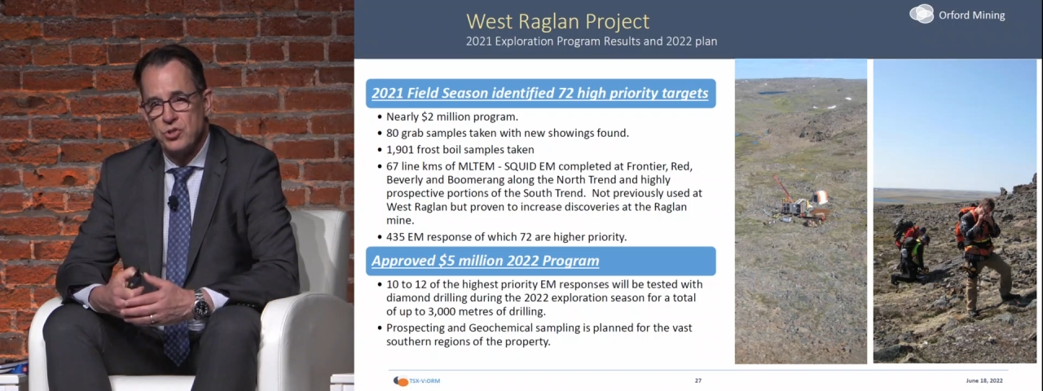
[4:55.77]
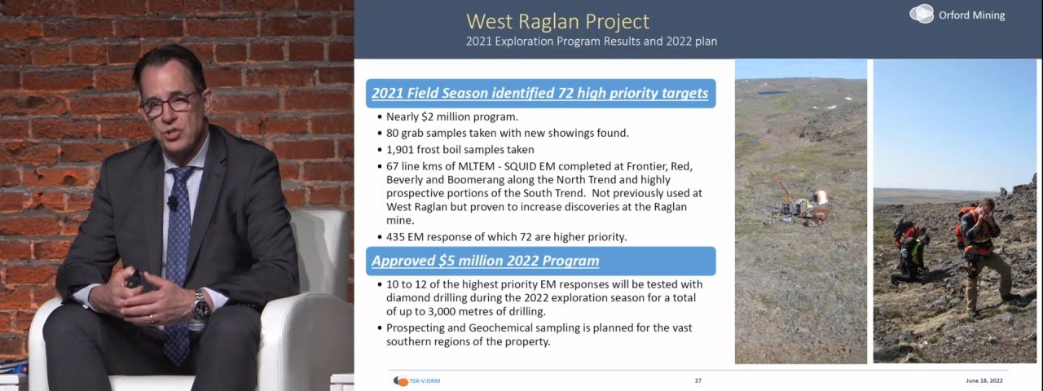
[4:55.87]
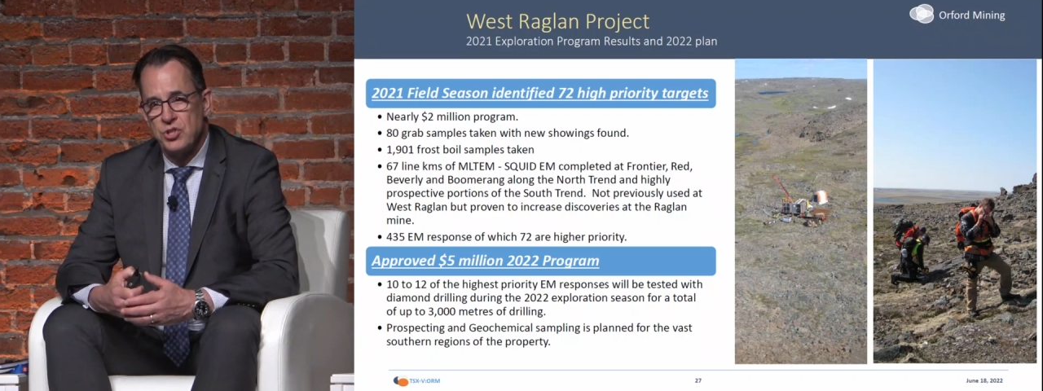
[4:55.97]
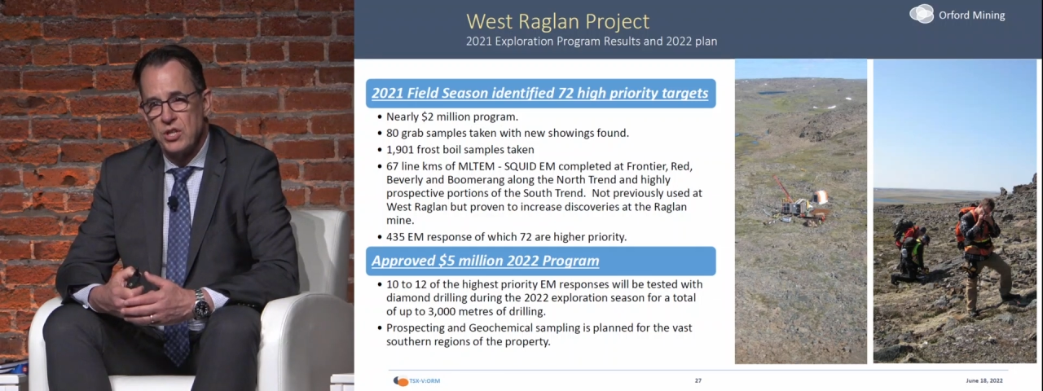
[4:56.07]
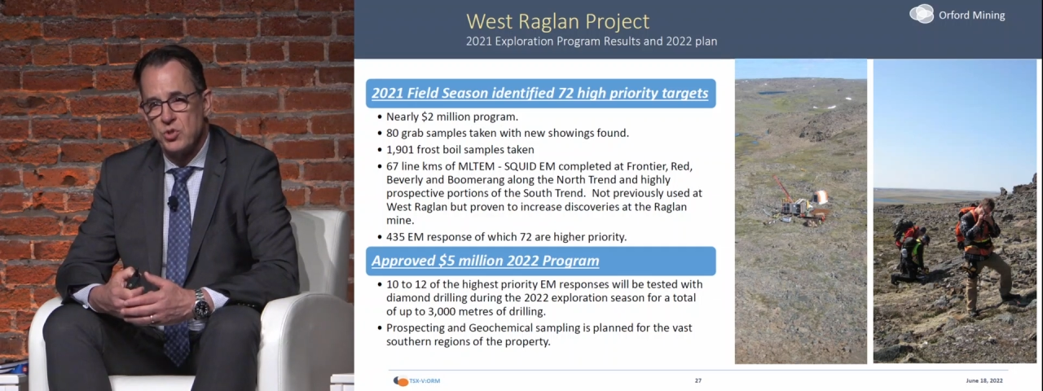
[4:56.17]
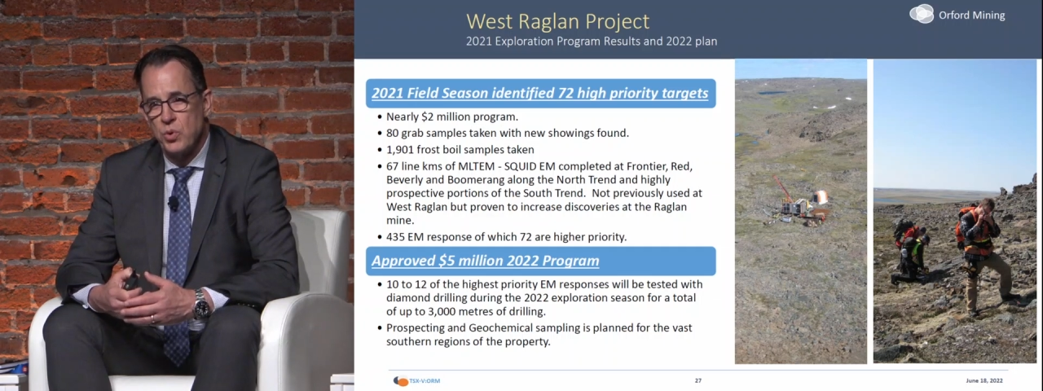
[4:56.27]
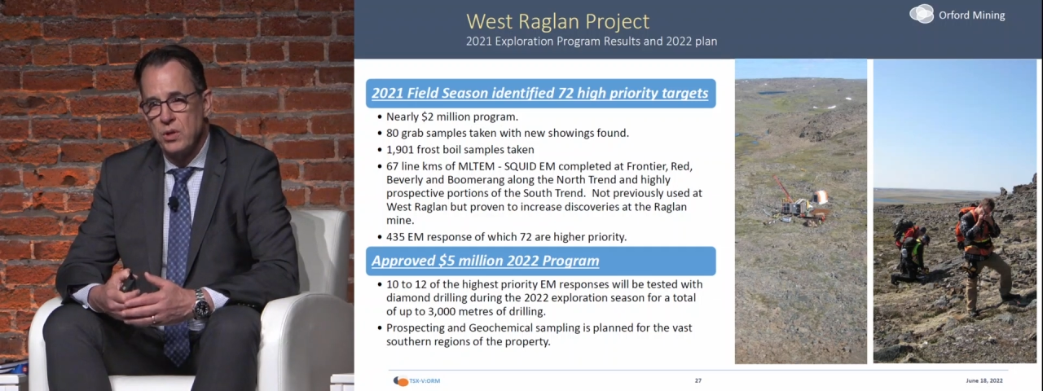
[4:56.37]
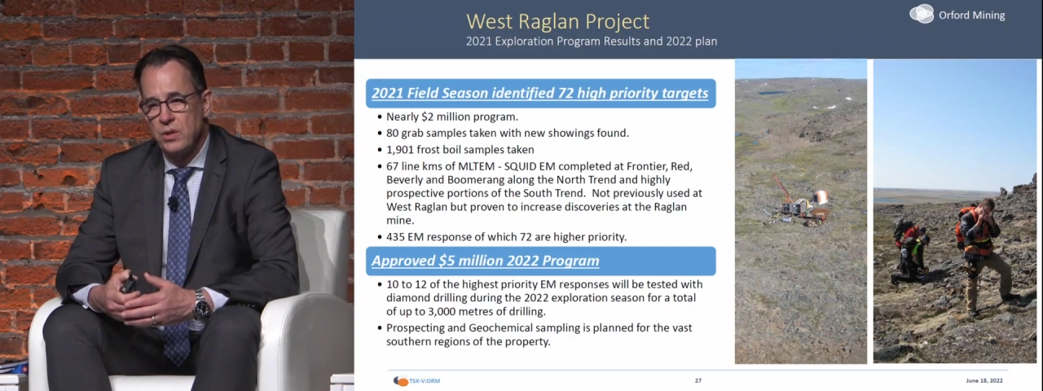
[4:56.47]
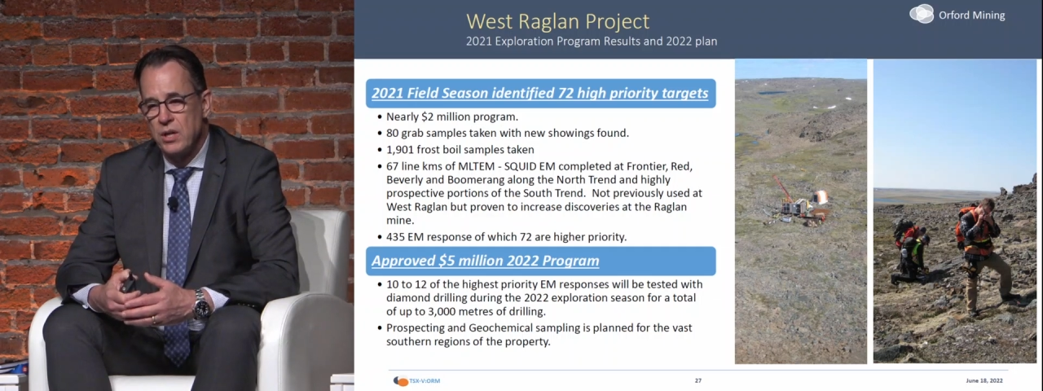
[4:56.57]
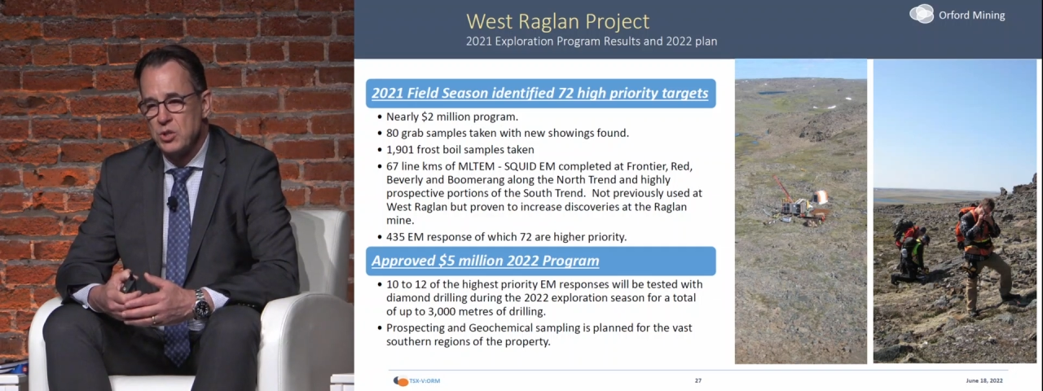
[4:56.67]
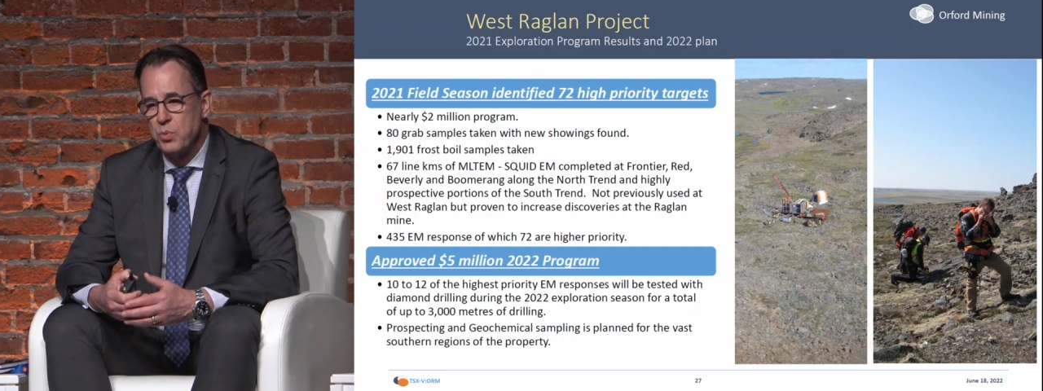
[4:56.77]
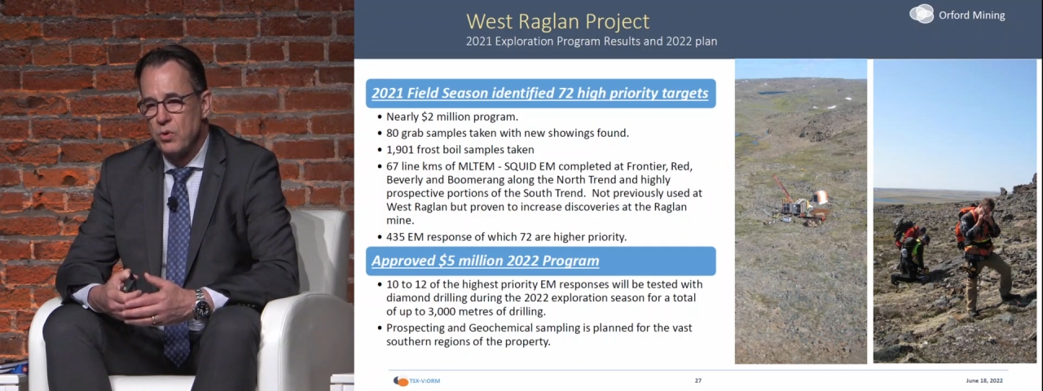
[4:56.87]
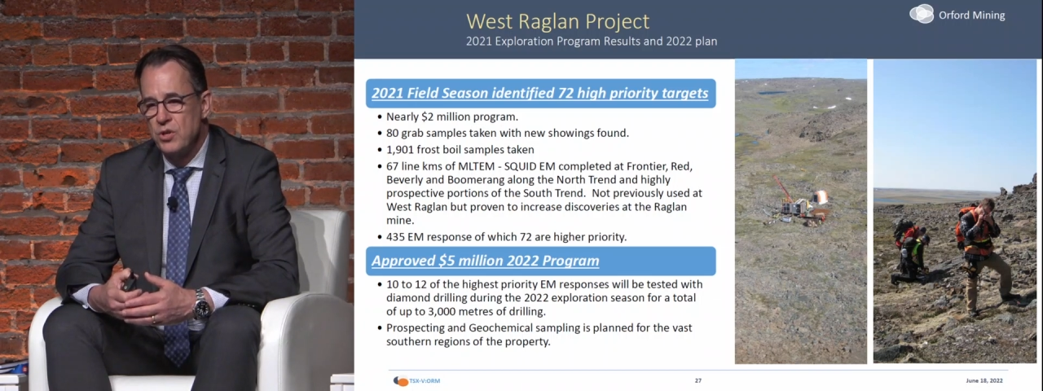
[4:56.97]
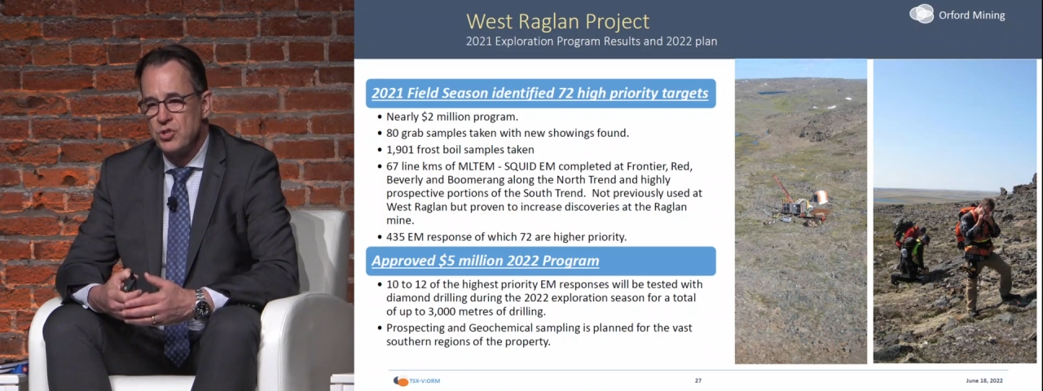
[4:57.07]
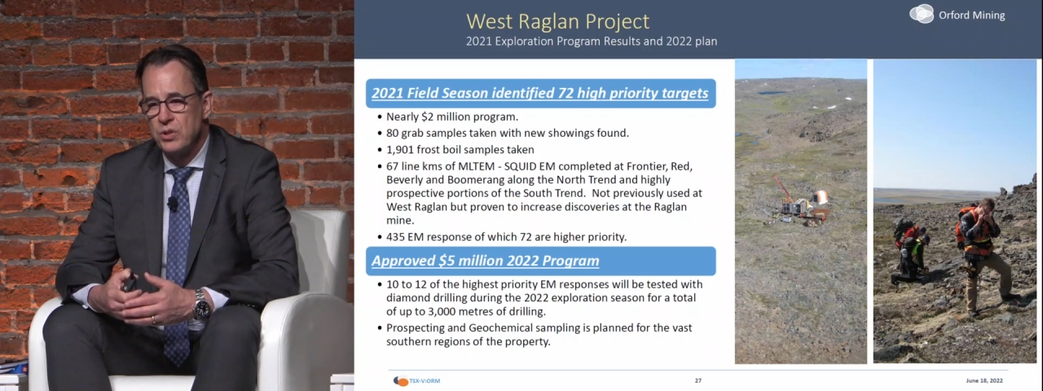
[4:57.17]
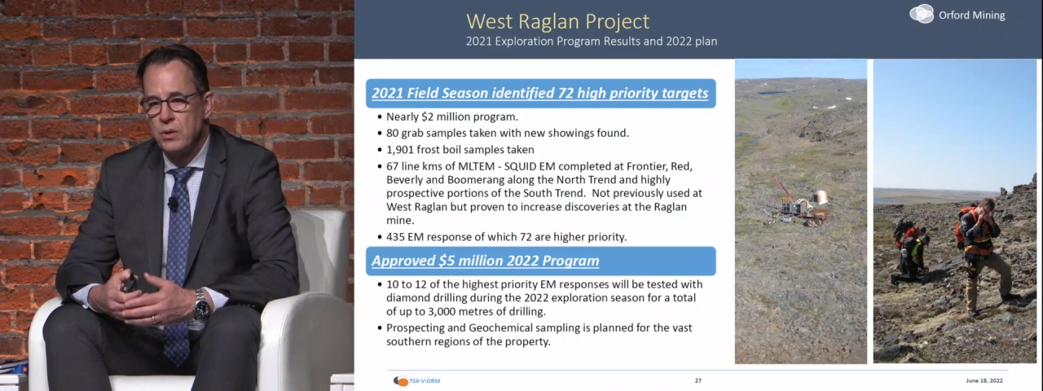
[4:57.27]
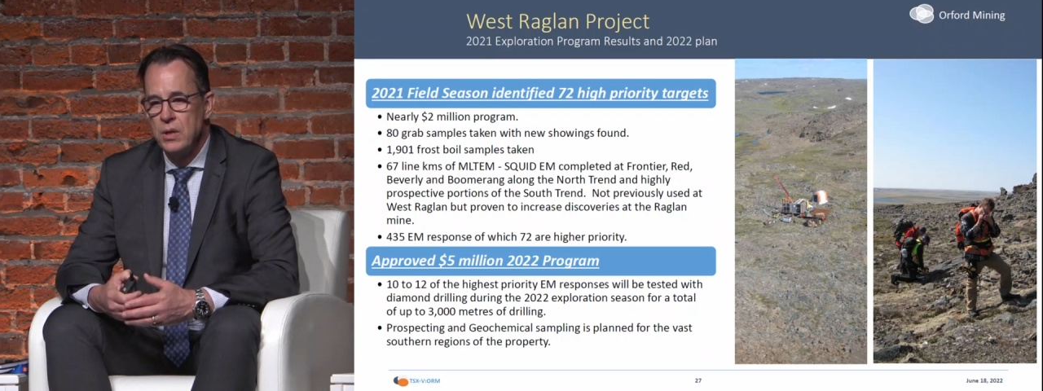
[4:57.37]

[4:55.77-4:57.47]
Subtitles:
success rate in exploration.